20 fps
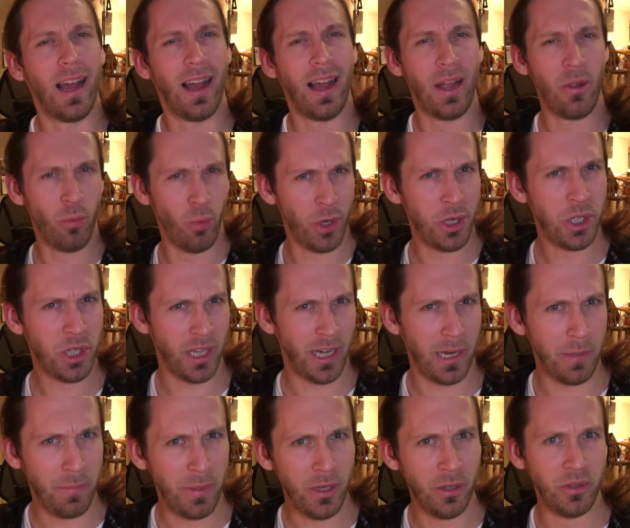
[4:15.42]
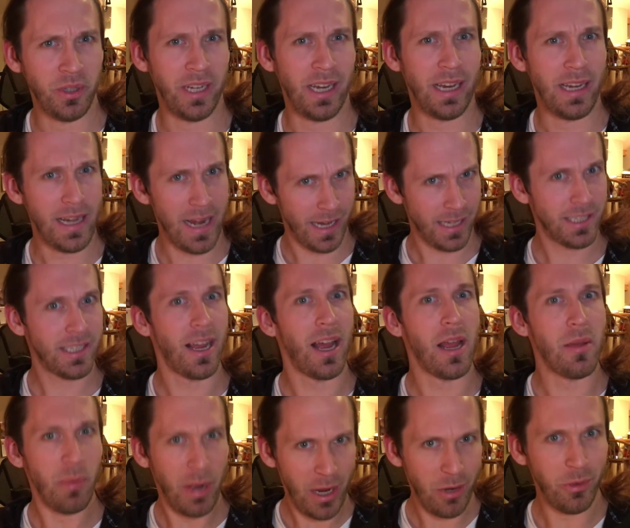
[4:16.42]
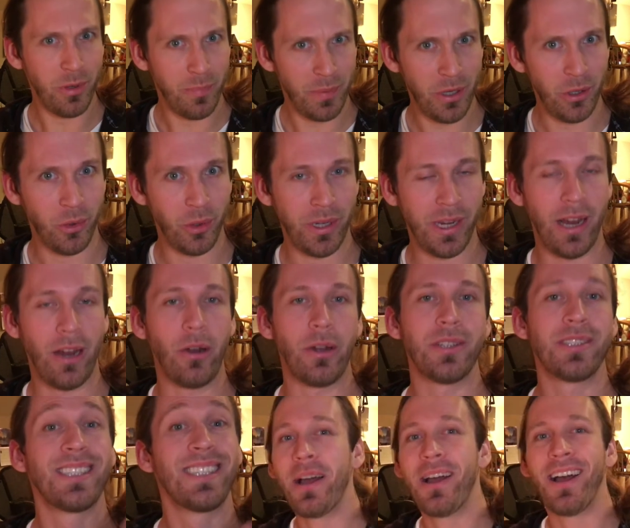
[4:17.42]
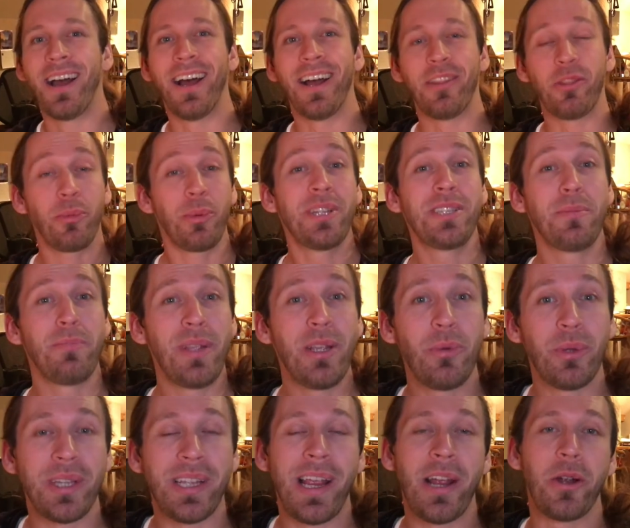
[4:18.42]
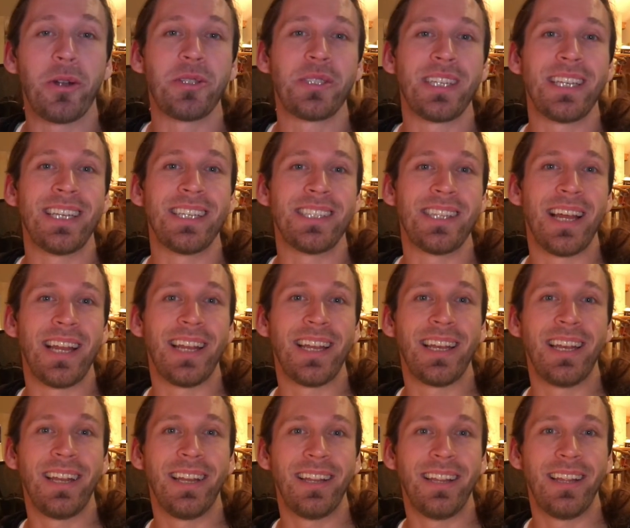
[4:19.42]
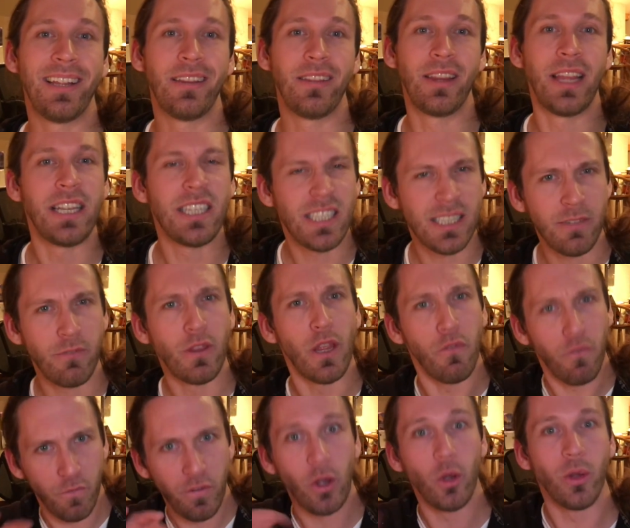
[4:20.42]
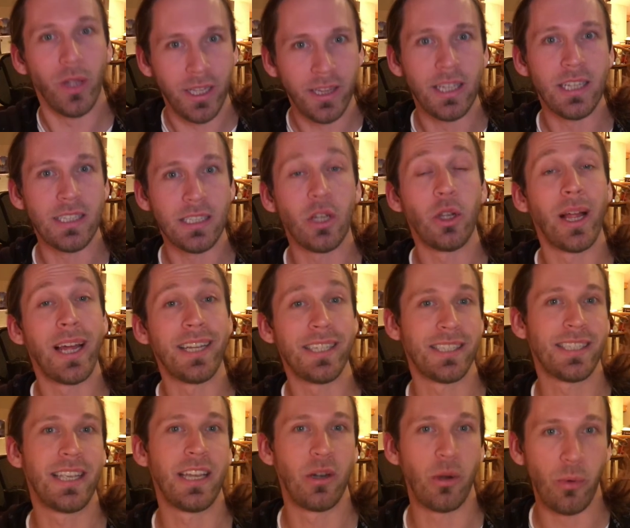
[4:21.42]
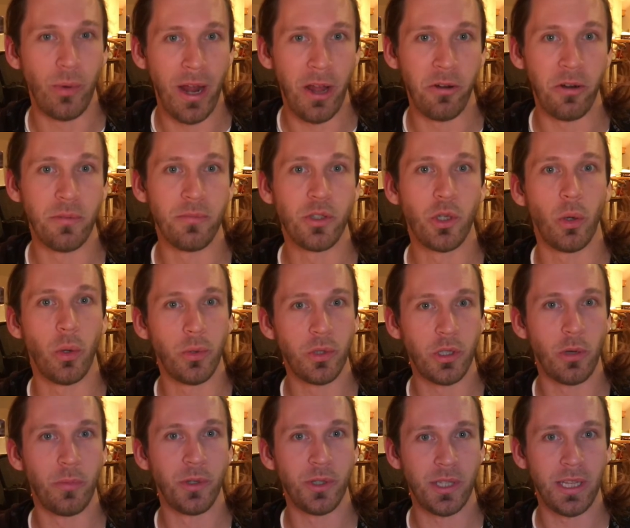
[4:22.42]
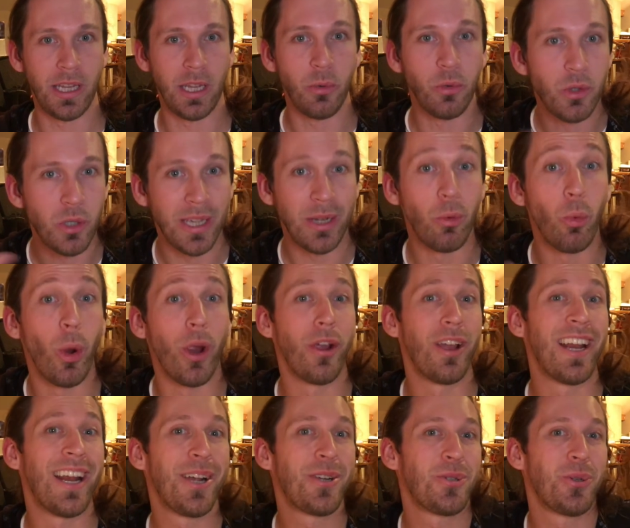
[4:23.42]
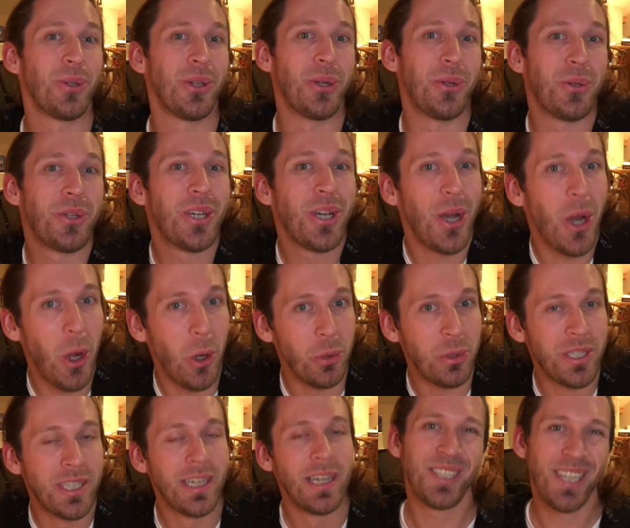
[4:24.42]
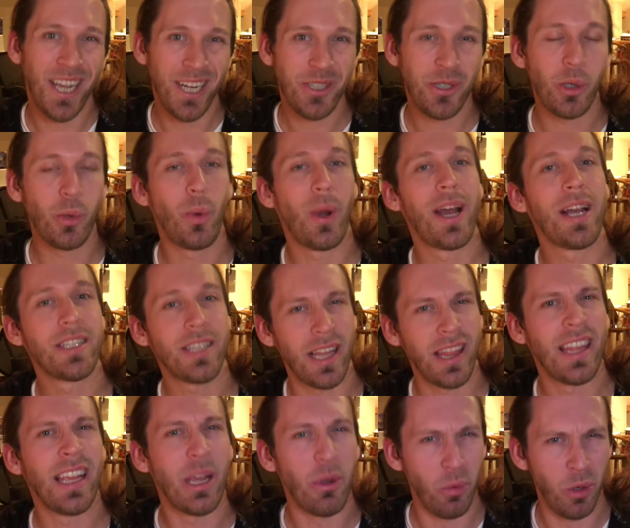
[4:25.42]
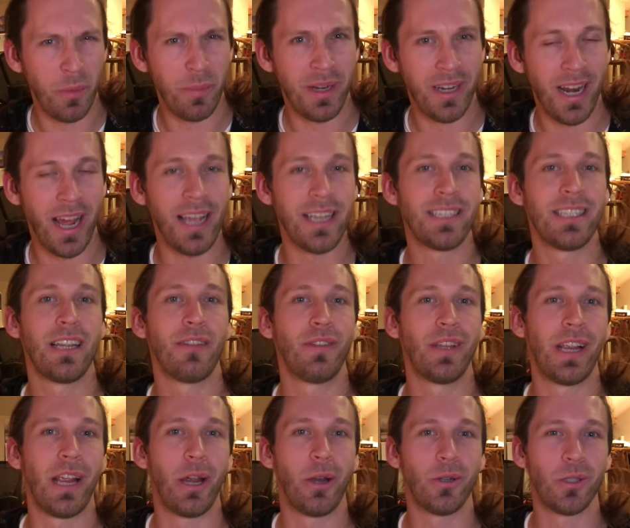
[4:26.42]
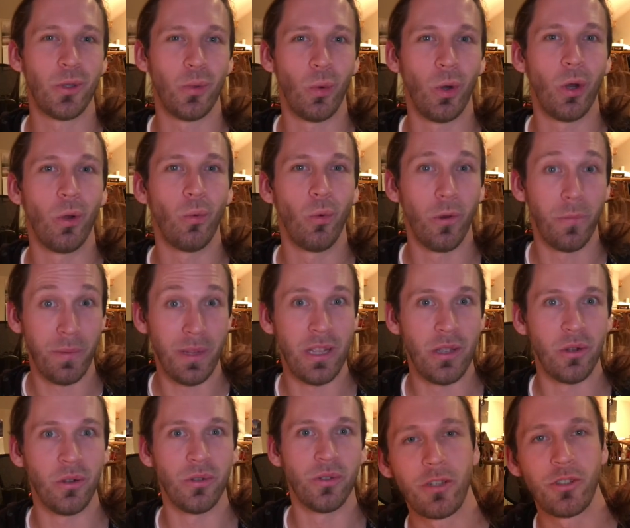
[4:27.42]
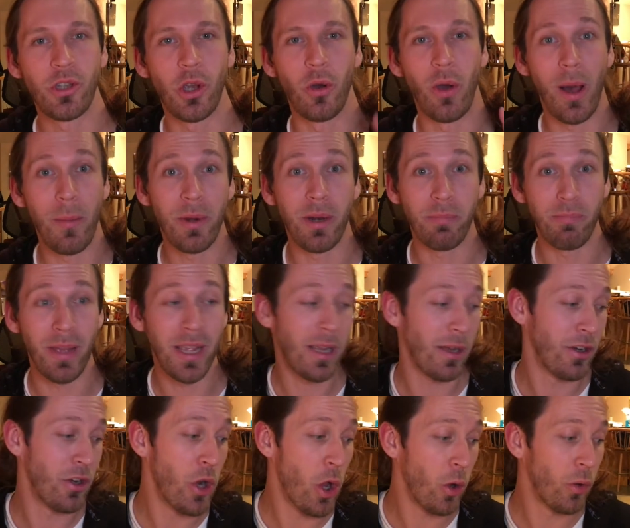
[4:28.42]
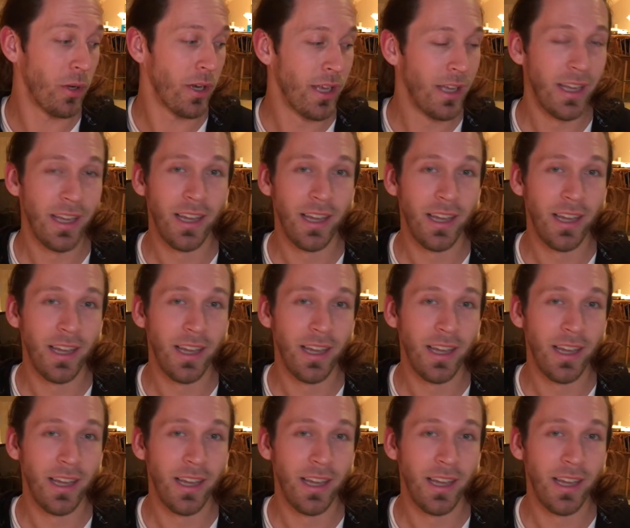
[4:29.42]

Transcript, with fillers: I wish that I peeled it, and next time I would peel the carrots. Uh, the reason being with the carrots is that it they they felt like they still had a skin around them, so it was almost like it was like wearing an extra little coat. Texture-wise, I think it would have been nice if the carrots were were peeled. So I'm gonna make a note